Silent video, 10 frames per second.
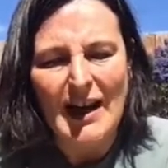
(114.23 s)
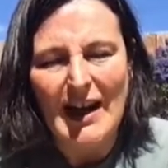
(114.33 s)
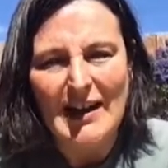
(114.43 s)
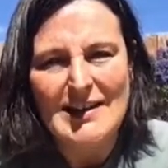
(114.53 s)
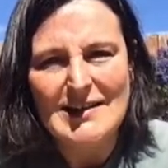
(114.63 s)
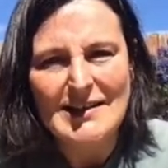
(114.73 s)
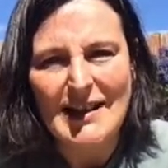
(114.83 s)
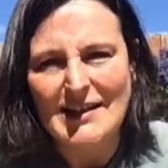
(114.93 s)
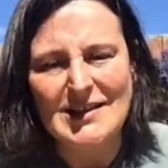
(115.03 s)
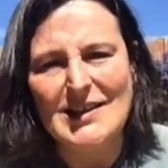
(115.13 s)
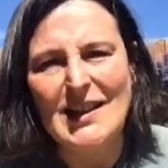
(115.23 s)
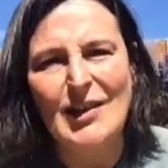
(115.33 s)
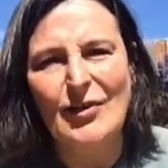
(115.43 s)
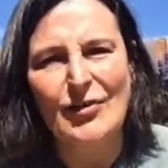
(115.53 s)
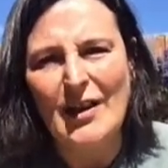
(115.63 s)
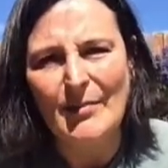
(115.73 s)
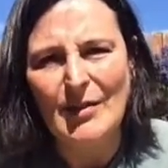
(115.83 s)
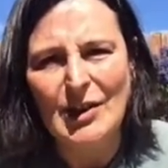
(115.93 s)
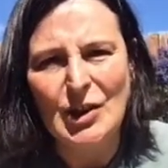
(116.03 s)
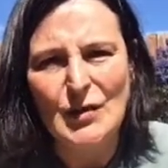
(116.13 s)
And that's just an
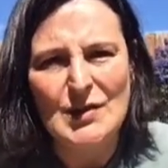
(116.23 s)
incredible